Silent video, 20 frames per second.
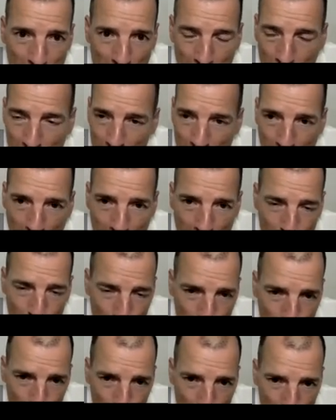They have
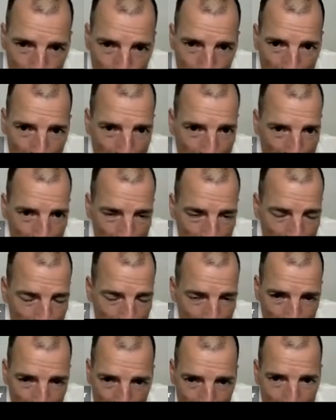all the
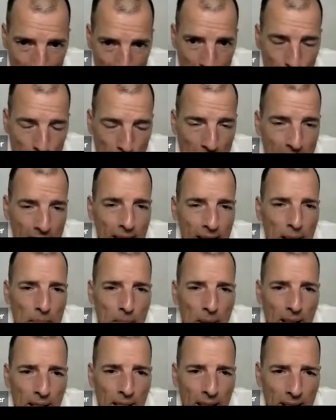analytics the money can
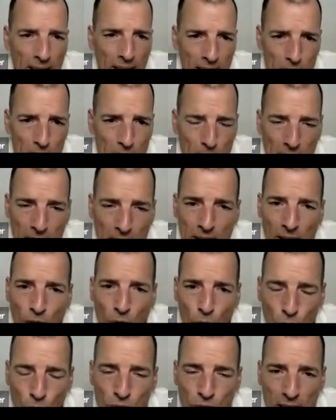buy. They spend their
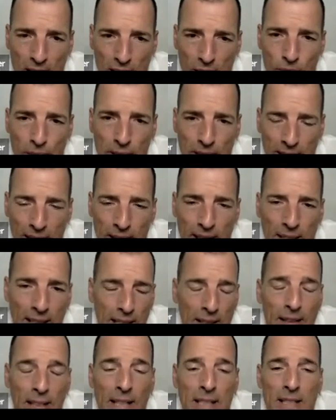whole day reading and
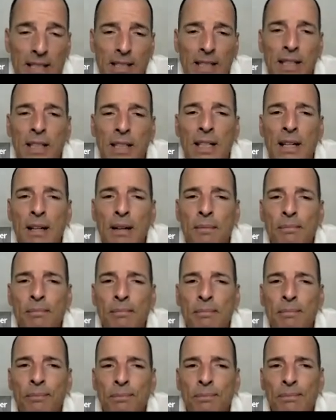analyzing.
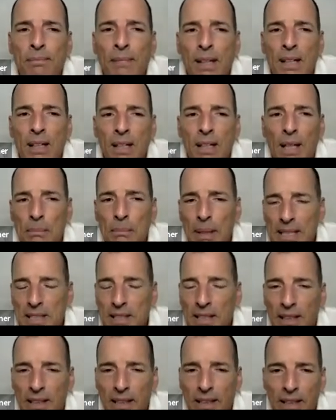And
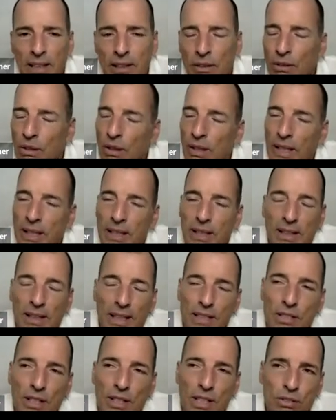basically,
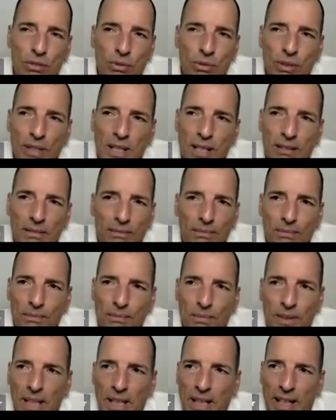it's true that
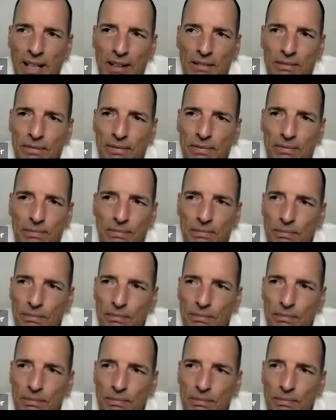they'll have